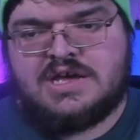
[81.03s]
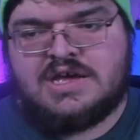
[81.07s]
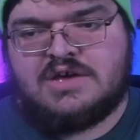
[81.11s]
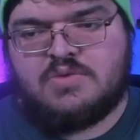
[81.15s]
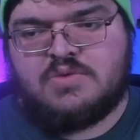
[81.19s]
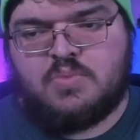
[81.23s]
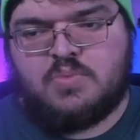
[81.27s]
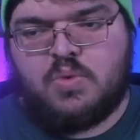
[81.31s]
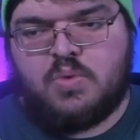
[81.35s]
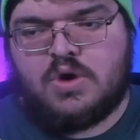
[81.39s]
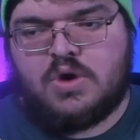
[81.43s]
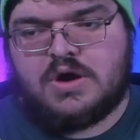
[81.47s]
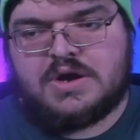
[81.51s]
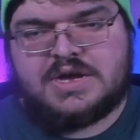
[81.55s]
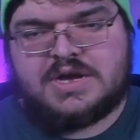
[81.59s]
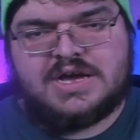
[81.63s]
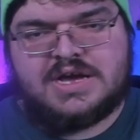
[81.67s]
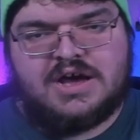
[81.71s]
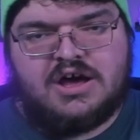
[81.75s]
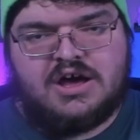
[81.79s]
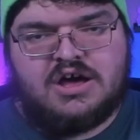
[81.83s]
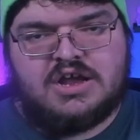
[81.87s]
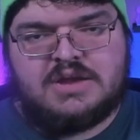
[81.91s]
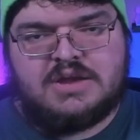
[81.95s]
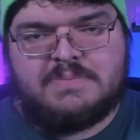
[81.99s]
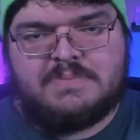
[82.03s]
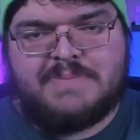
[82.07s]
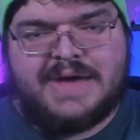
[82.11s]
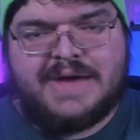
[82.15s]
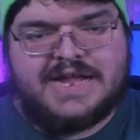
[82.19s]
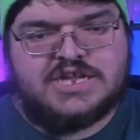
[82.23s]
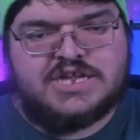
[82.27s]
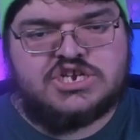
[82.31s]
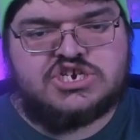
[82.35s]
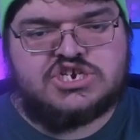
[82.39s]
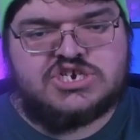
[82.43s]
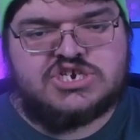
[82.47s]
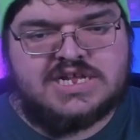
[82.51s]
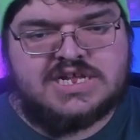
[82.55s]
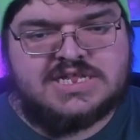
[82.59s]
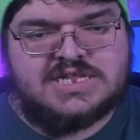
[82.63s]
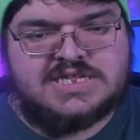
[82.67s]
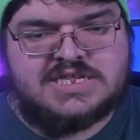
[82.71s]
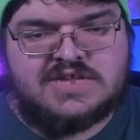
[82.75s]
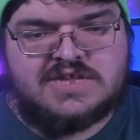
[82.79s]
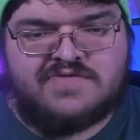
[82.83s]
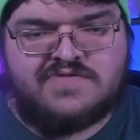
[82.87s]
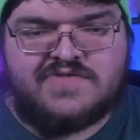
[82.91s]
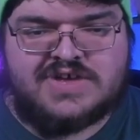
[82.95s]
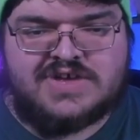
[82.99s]
work on a bench and
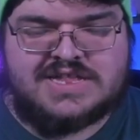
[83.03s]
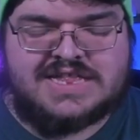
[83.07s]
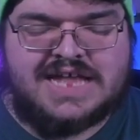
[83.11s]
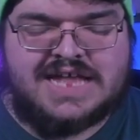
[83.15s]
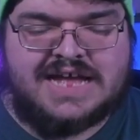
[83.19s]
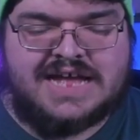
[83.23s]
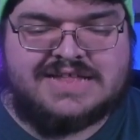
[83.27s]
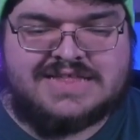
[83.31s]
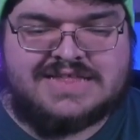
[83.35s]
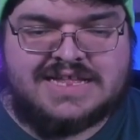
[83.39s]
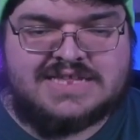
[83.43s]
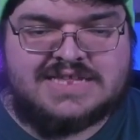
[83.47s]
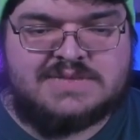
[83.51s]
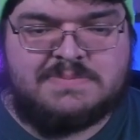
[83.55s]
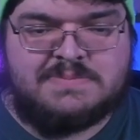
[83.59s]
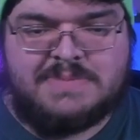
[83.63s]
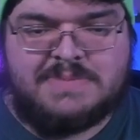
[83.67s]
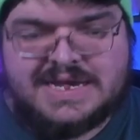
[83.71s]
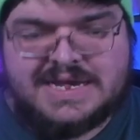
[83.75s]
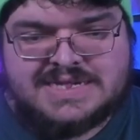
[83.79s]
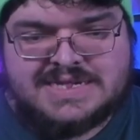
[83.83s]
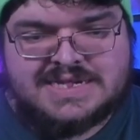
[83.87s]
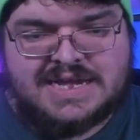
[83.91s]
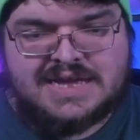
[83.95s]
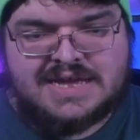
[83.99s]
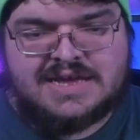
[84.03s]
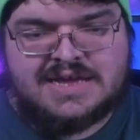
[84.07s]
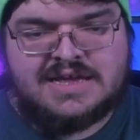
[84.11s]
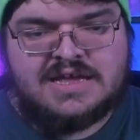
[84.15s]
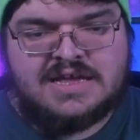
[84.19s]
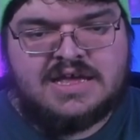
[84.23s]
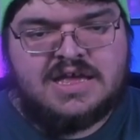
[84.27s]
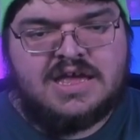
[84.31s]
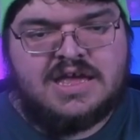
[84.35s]
stuff like that. That's amazing.